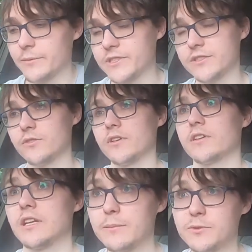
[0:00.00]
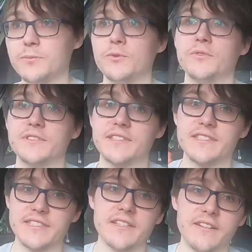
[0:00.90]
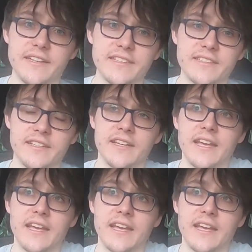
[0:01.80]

which is on a Club Sports side,